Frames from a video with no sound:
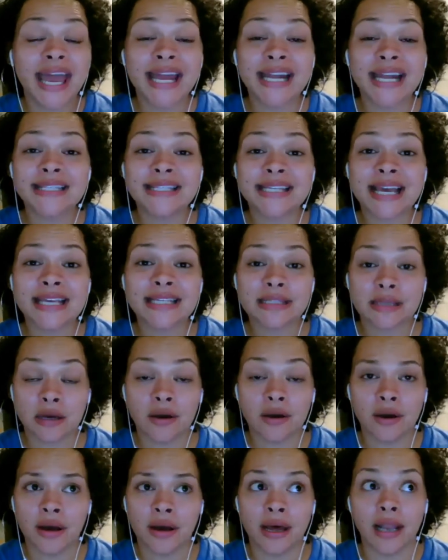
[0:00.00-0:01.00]
and it takes
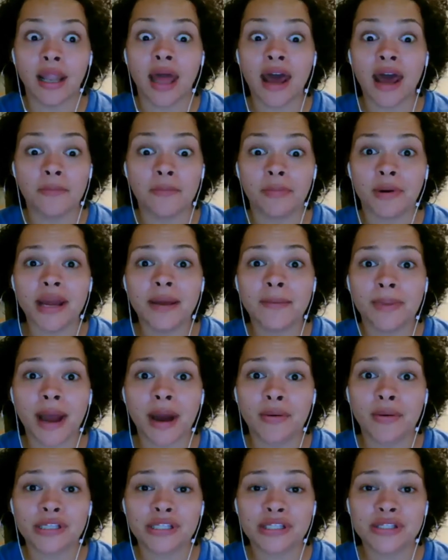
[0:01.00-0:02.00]
a, a, lot of brain
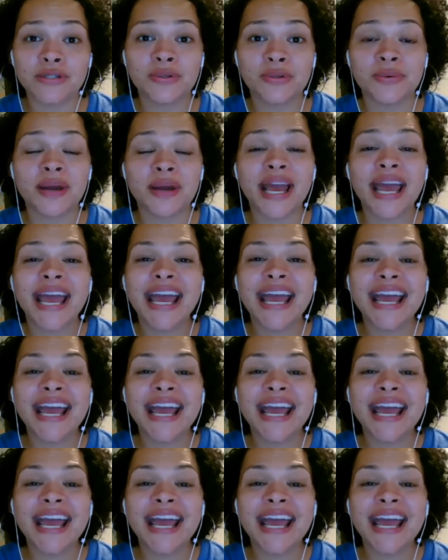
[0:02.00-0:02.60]
power too